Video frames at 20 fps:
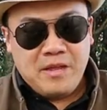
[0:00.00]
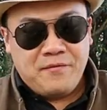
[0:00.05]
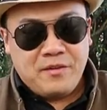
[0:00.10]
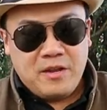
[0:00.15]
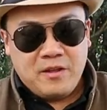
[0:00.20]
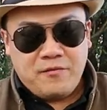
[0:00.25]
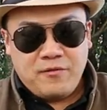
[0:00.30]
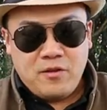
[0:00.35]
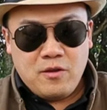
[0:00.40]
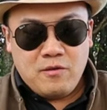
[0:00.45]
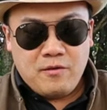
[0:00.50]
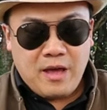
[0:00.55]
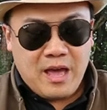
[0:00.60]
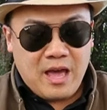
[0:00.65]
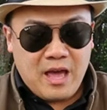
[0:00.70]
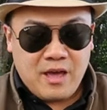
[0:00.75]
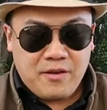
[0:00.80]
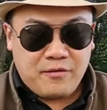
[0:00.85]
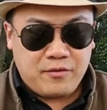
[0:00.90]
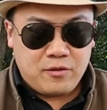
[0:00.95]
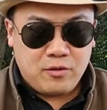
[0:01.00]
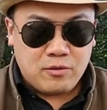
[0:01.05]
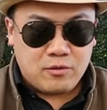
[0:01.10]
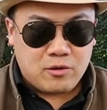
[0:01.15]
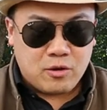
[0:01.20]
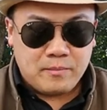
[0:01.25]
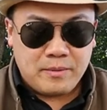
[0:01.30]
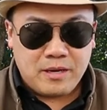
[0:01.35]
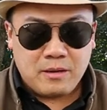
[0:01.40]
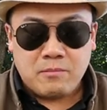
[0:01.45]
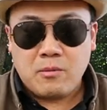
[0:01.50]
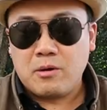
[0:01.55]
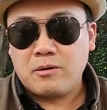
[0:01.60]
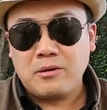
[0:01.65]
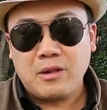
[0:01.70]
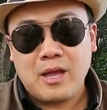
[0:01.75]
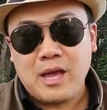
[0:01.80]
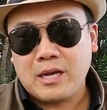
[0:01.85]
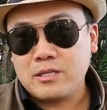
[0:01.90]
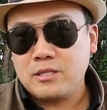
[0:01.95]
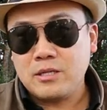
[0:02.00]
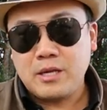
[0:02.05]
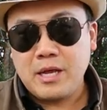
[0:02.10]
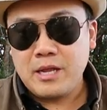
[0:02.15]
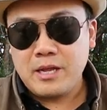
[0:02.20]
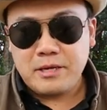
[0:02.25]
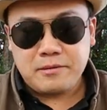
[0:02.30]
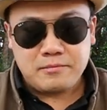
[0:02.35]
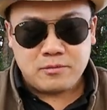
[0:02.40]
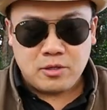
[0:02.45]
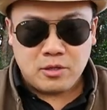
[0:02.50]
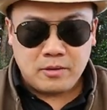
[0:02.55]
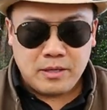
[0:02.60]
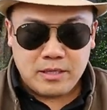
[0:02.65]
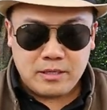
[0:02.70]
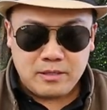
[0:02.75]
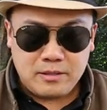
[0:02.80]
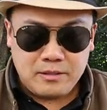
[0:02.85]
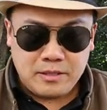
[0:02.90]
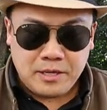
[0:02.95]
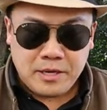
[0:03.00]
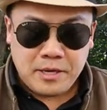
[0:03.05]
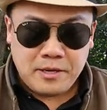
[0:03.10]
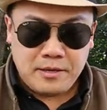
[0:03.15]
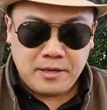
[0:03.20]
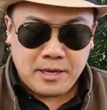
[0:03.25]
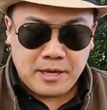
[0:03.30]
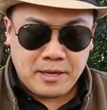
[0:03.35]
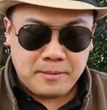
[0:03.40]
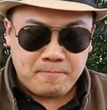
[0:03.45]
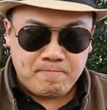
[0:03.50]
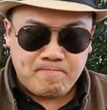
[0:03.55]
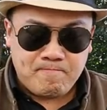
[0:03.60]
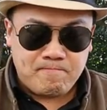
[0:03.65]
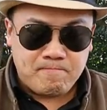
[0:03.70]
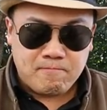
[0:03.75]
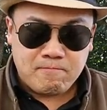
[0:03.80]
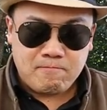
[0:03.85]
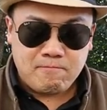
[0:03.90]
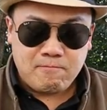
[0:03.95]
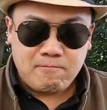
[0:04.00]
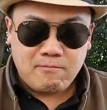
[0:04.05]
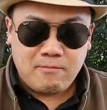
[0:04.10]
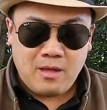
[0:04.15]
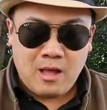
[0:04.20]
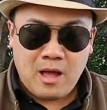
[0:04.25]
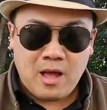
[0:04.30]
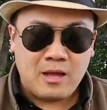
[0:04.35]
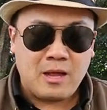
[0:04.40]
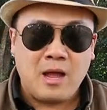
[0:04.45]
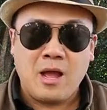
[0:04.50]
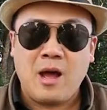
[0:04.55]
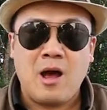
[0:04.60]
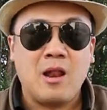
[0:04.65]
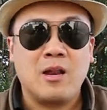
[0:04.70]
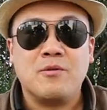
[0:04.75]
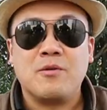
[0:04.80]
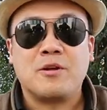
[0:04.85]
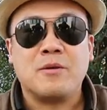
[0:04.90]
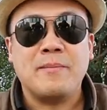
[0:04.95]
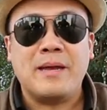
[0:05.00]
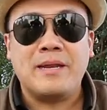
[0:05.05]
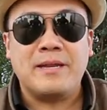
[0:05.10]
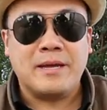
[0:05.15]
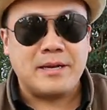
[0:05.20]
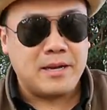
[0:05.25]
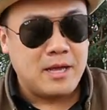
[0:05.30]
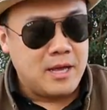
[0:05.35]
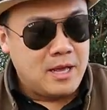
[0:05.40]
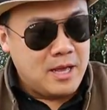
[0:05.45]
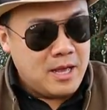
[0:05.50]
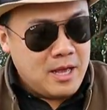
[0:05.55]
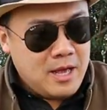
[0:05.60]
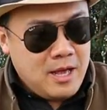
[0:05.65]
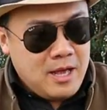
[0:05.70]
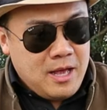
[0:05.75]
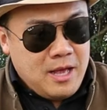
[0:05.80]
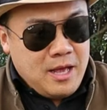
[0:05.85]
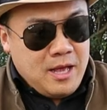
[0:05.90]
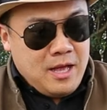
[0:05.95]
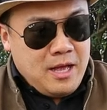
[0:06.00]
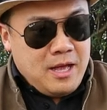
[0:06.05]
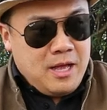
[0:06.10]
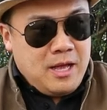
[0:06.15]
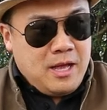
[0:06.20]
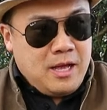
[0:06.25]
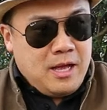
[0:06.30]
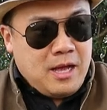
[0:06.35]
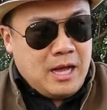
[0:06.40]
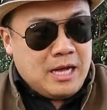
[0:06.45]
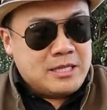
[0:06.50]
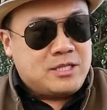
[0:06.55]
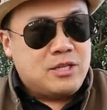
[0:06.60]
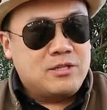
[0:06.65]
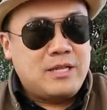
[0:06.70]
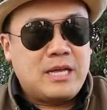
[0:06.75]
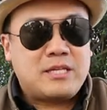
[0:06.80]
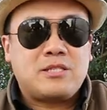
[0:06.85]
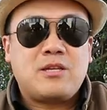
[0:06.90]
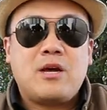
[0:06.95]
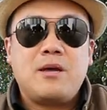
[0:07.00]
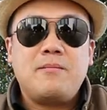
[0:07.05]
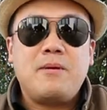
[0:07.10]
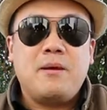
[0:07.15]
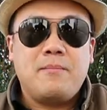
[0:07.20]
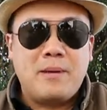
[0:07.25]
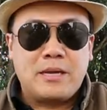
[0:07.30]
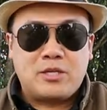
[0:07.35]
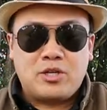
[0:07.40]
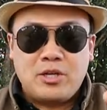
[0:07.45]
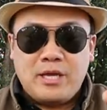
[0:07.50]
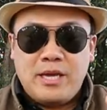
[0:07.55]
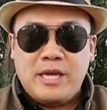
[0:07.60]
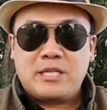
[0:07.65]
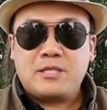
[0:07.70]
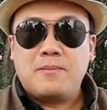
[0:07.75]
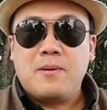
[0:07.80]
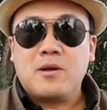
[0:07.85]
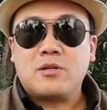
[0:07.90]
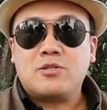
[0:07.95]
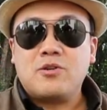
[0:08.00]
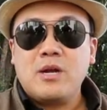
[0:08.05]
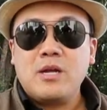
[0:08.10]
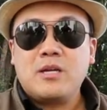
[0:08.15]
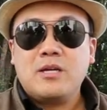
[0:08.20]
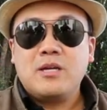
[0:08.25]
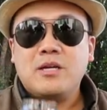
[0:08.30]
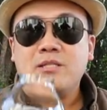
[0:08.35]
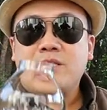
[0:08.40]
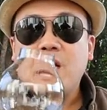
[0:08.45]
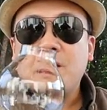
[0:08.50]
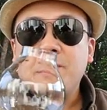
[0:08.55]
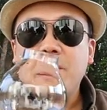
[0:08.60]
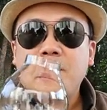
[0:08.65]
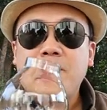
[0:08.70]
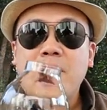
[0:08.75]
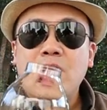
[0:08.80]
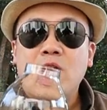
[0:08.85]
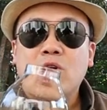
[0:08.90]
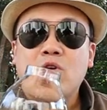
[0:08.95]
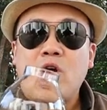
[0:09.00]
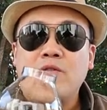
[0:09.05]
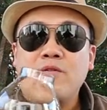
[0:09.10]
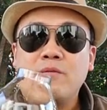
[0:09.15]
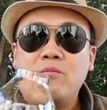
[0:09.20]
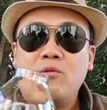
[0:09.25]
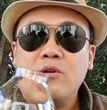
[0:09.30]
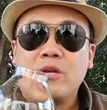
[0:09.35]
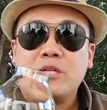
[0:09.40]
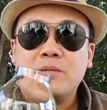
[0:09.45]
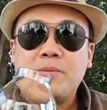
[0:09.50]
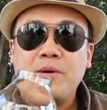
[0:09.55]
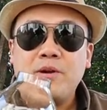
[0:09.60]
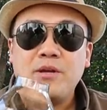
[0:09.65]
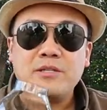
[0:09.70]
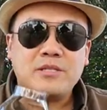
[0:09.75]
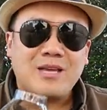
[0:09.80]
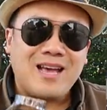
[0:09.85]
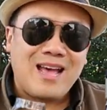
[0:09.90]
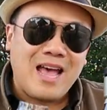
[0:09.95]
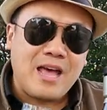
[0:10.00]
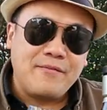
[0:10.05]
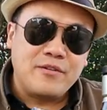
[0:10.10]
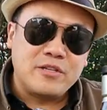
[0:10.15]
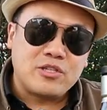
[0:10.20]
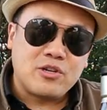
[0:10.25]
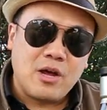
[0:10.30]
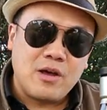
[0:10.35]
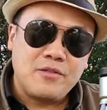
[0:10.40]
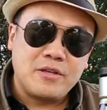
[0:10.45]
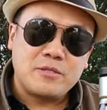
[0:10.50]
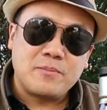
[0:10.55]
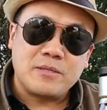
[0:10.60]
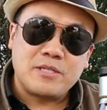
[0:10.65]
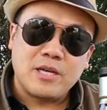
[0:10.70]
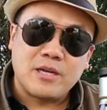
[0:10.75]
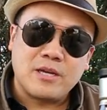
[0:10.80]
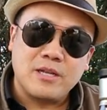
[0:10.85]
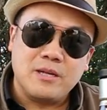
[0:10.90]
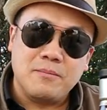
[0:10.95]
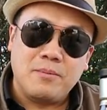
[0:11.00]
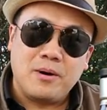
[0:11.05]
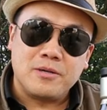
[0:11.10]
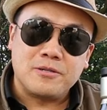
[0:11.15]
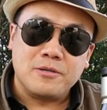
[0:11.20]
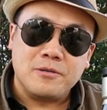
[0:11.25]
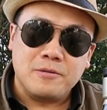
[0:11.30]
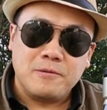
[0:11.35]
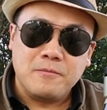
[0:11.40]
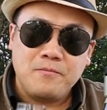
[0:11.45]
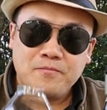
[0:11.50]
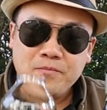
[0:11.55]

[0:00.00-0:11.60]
even if you have to commit moral acts to get it, do it, you know, um, I, I, highly recommend that. Until next time, make sure you eat, smoke, drink. Tell me about your common war experience. Have you tried this particular bottle?